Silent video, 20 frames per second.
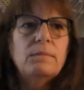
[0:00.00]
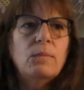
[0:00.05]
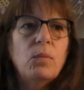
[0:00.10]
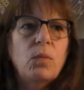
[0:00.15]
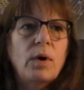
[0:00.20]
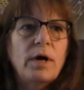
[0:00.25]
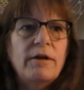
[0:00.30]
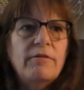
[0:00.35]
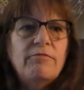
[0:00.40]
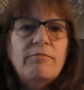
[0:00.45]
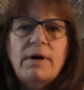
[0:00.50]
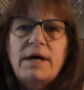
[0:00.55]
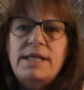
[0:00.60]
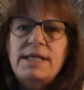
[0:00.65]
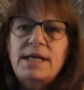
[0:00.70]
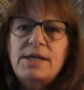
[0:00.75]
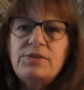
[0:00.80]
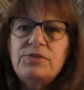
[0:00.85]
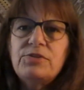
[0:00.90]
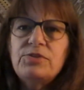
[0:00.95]
One of my
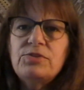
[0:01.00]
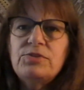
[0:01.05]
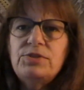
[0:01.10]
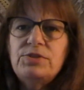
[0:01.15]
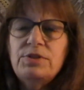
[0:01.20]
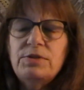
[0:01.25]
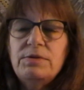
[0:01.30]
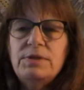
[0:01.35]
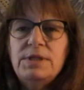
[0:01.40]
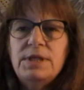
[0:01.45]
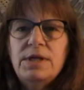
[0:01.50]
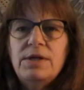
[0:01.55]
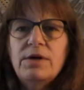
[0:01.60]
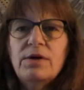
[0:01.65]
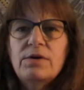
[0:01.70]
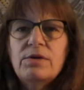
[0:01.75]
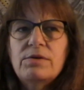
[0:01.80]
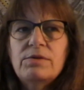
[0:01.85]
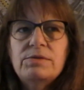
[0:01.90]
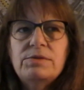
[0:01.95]
testers did
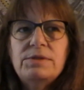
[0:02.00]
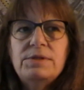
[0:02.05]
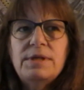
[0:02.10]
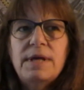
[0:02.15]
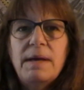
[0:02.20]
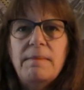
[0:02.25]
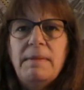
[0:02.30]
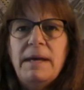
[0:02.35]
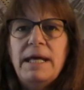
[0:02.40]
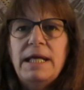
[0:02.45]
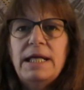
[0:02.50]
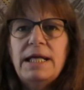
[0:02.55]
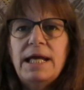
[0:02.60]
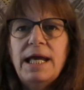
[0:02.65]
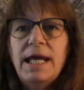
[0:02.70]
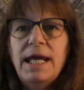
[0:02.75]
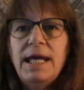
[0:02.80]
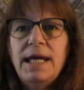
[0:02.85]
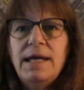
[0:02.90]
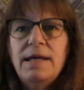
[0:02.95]
hers and made it
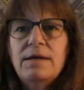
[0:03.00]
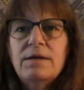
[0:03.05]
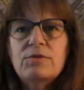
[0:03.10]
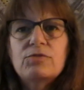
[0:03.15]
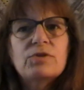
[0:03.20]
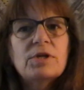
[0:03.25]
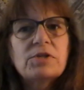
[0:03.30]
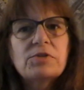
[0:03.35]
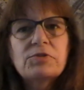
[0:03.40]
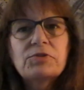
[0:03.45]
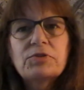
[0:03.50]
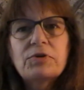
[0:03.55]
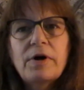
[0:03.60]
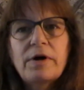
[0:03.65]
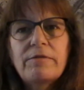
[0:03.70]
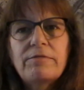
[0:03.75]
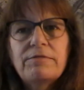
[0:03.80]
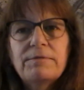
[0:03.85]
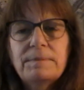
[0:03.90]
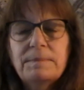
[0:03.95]
a dresser
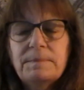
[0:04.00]
scarf.